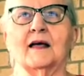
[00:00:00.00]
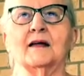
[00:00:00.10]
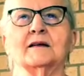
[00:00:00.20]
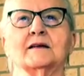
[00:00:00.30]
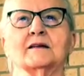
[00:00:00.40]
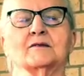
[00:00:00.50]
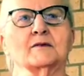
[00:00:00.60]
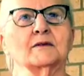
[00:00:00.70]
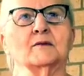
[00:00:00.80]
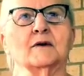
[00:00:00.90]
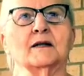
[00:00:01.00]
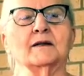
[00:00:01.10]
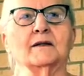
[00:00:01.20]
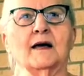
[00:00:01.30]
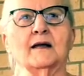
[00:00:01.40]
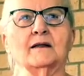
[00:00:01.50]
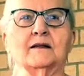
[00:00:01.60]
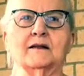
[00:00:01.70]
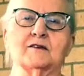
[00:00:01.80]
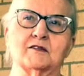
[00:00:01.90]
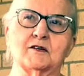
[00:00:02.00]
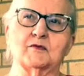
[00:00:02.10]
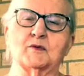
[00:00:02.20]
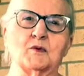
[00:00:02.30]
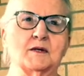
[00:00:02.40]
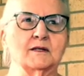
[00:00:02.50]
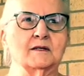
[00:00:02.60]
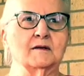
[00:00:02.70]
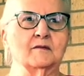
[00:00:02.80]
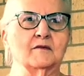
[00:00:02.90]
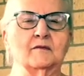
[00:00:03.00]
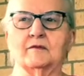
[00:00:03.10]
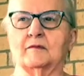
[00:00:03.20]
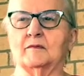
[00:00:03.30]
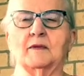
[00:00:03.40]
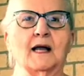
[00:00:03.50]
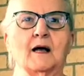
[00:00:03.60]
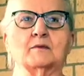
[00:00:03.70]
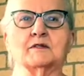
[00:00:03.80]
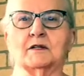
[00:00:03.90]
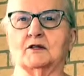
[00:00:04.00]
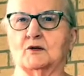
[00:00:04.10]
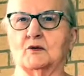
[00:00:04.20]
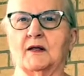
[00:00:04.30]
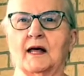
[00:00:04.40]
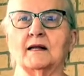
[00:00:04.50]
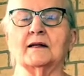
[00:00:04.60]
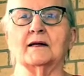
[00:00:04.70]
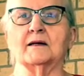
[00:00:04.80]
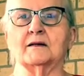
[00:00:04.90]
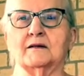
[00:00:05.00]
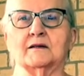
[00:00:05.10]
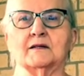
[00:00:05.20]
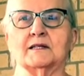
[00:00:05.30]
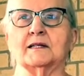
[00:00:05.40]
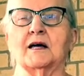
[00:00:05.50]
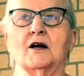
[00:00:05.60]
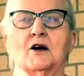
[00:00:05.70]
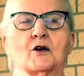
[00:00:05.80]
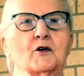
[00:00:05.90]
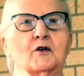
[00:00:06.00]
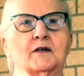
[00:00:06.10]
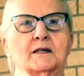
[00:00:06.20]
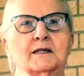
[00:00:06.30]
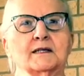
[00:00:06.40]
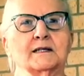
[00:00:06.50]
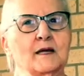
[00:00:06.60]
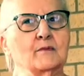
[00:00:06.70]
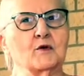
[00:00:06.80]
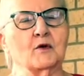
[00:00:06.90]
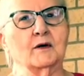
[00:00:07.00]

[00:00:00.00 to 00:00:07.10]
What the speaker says: And he does really well in that, and there's different ones in Minneapolis that do that, and then in the early December or